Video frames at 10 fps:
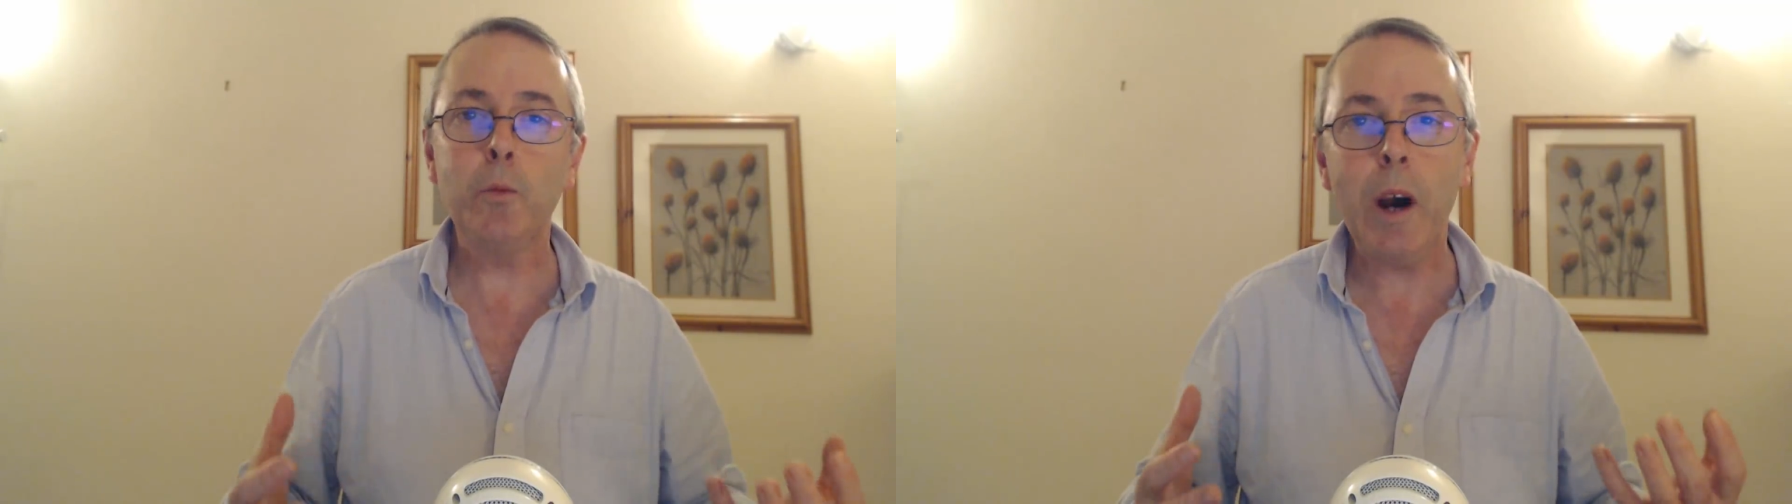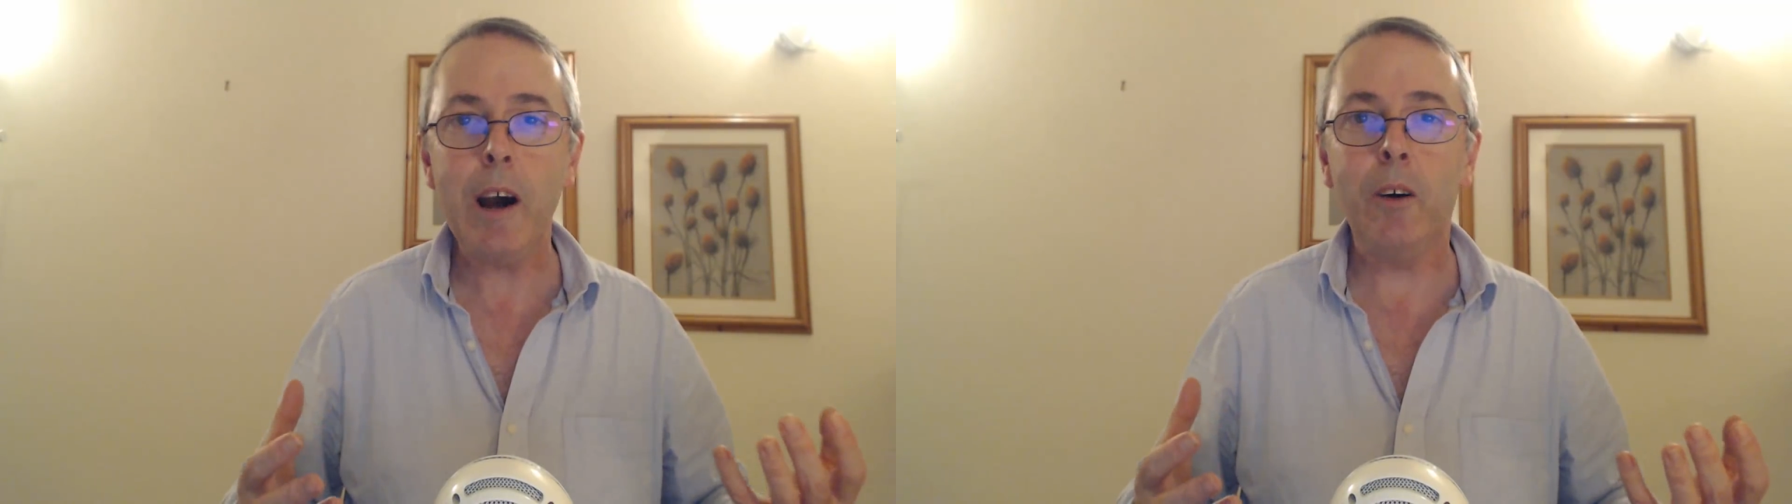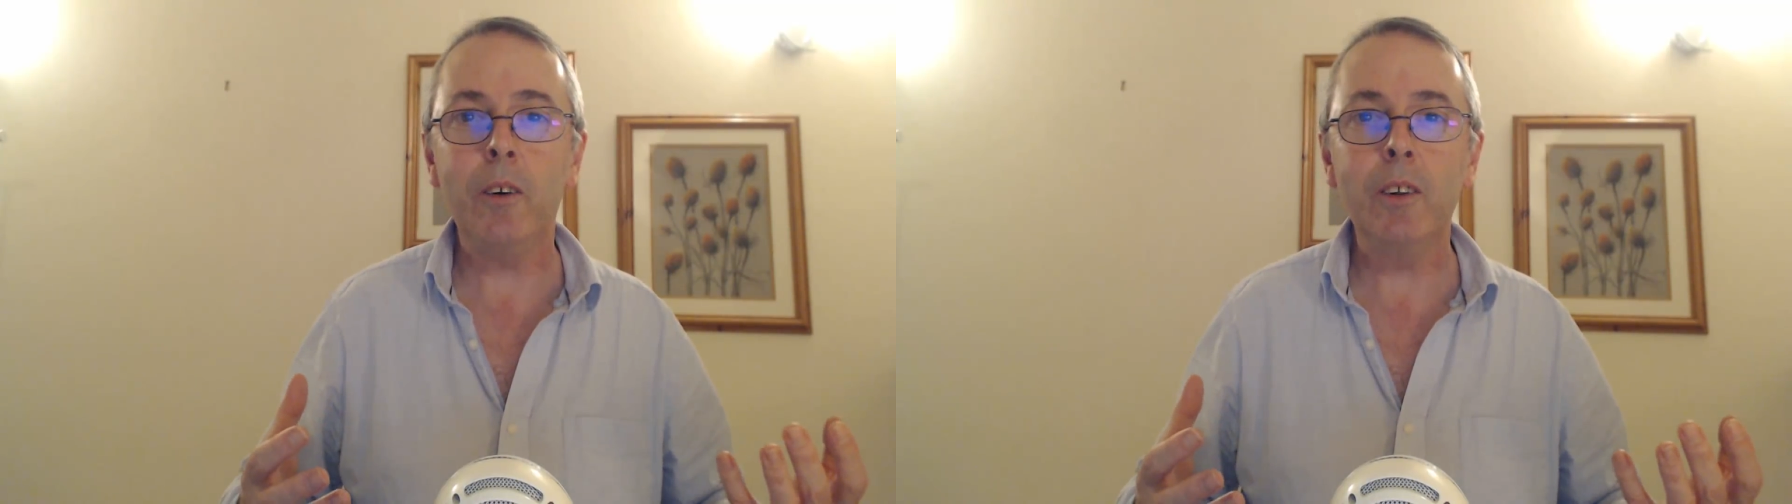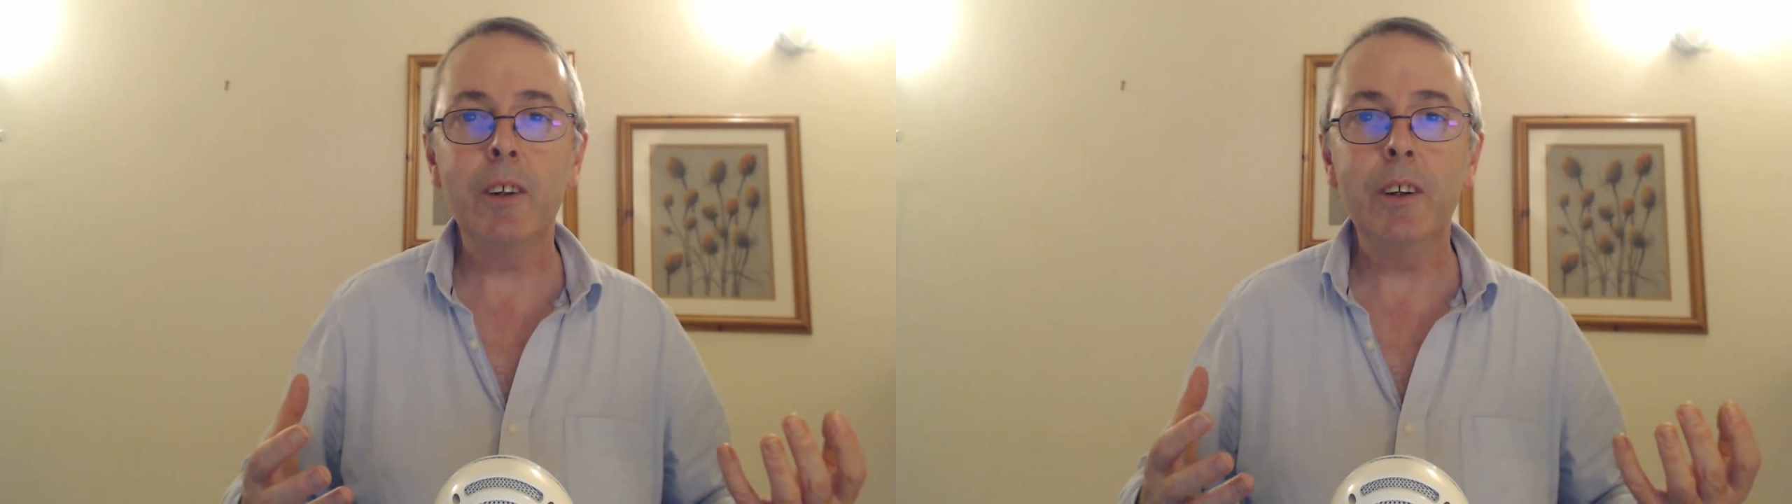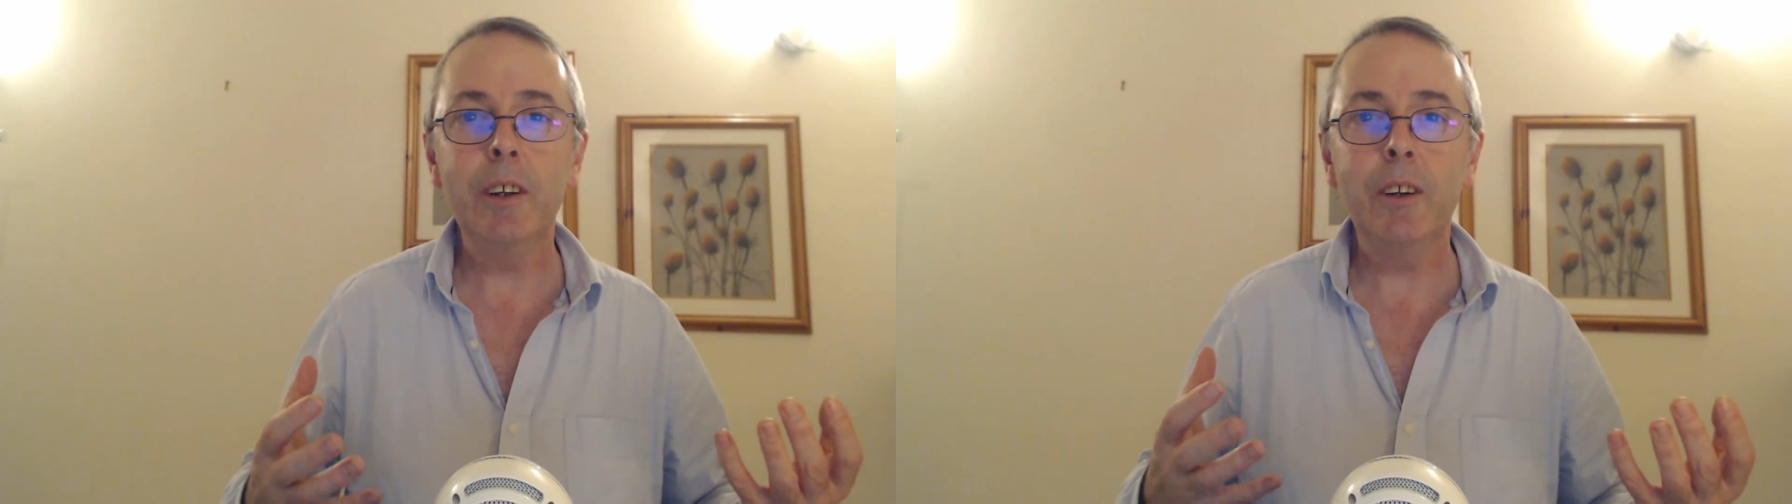well,
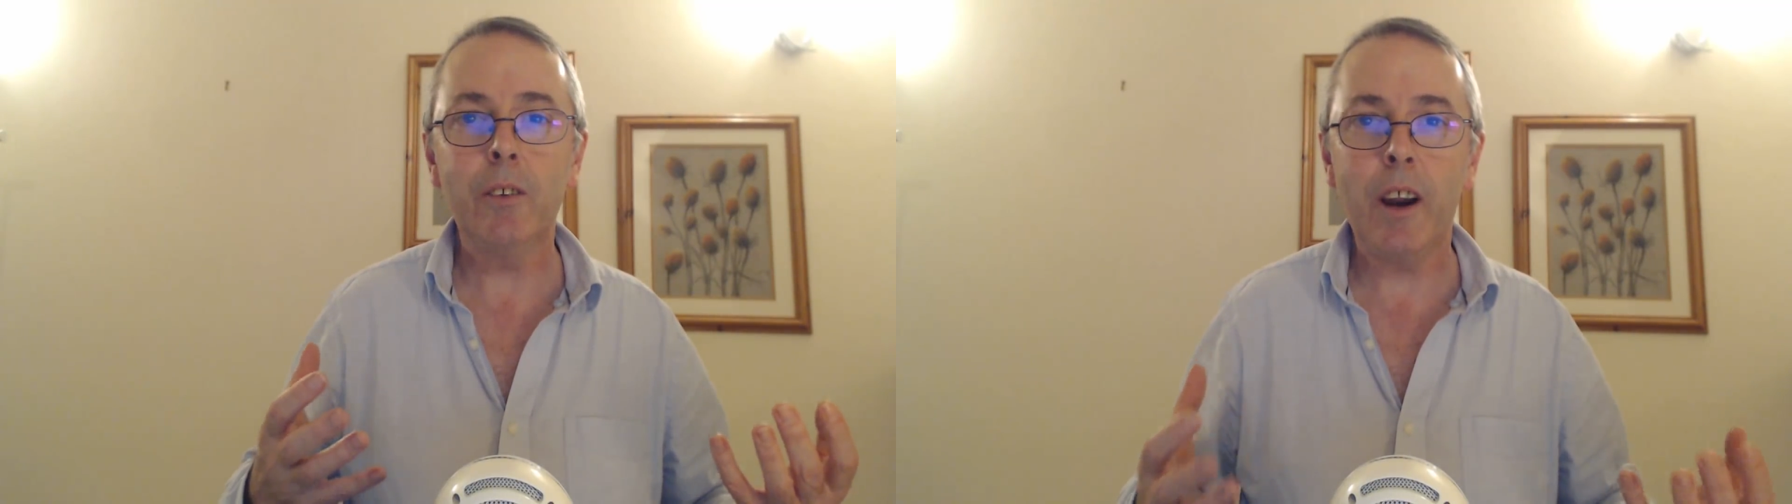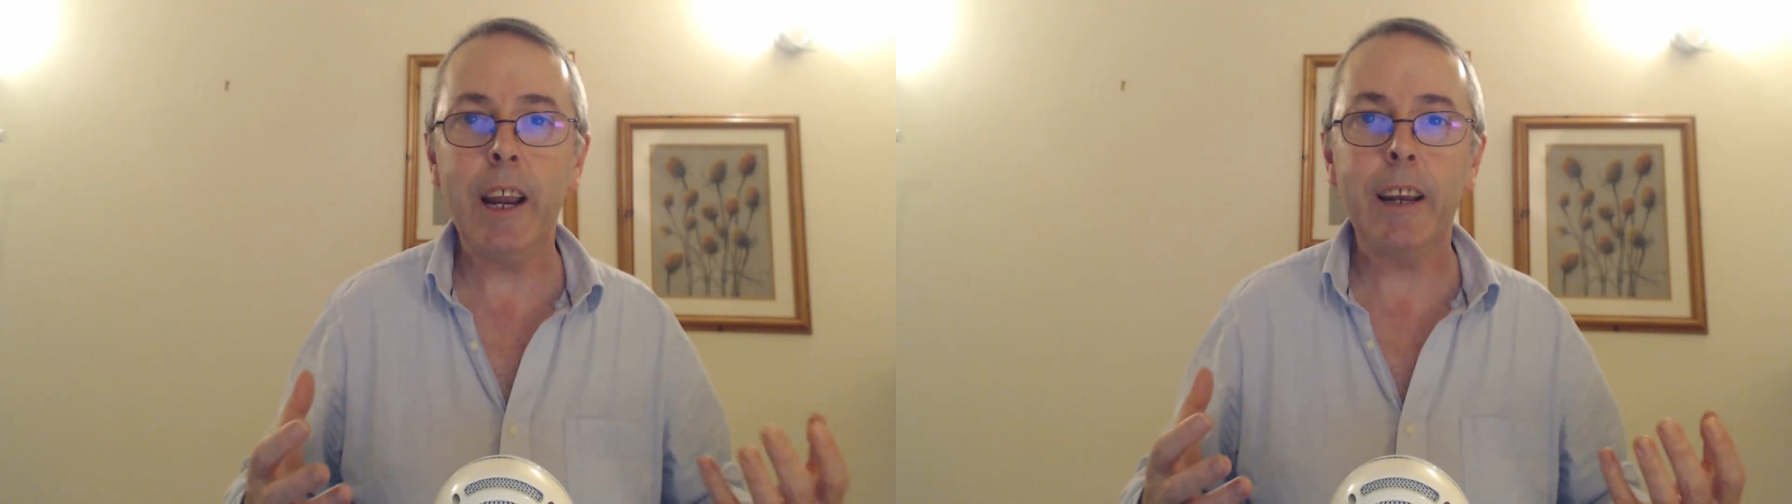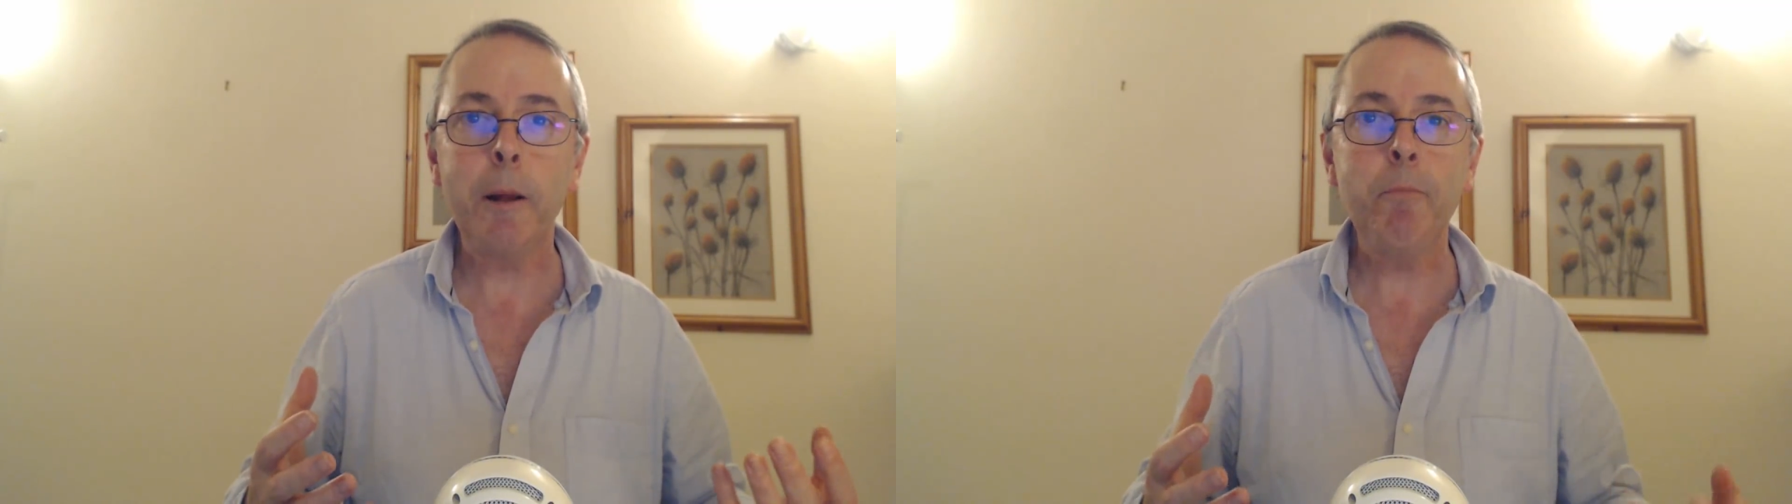right?